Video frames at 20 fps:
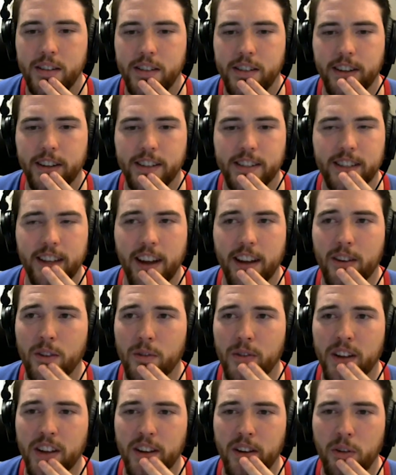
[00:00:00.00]
Seriously, I
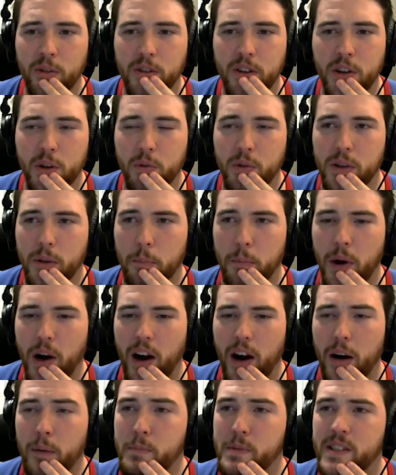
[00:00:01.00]
don't really know what to do with the
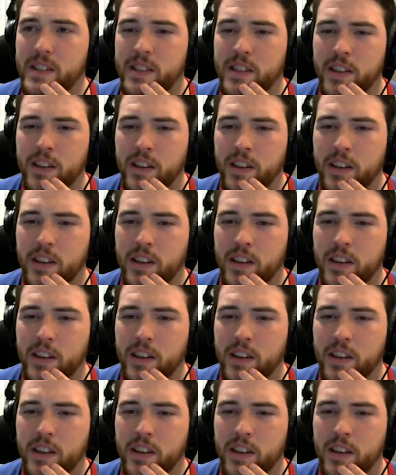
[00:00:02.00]
pops.